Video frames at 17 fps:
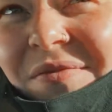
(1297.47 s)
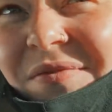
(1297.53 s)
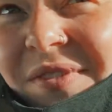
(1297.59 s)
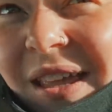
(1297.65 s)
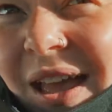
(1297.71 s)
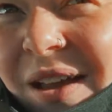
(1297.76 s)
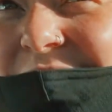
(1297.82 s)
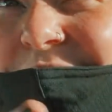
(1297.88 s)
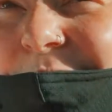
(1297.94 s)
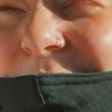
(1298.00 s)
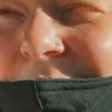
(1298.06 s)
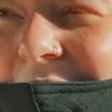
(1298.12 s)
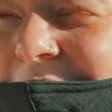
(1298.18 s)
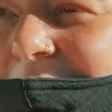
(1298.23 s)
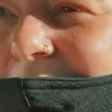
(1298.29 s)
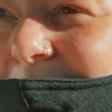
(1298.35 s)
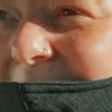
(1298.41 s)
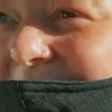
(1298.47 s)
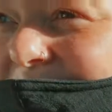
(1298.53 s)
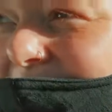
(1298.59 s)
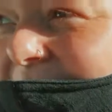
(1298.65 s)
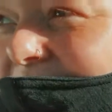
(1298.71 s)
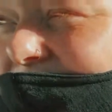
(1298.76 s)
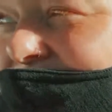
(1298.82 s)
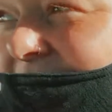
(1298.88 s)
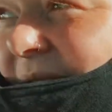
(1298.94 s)
Yeah, so we're gonna go to Best
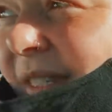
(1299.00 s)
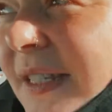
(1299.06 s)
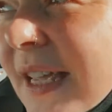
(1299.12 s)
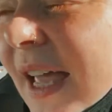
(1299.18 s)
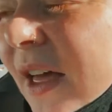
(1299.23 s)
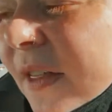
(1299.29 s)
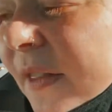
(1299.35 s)
Buy, see how